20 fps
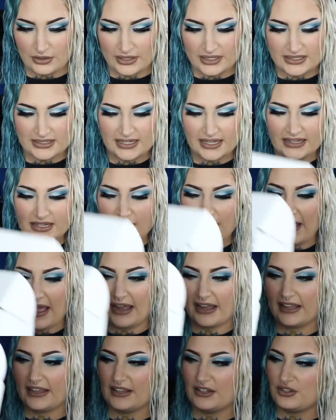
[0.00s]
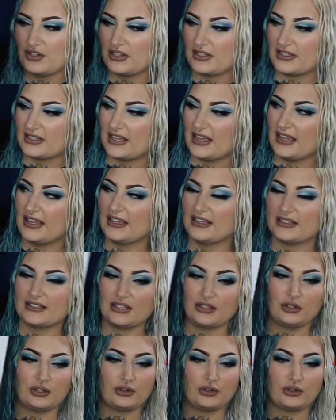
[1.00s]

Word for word: inside the package, it says,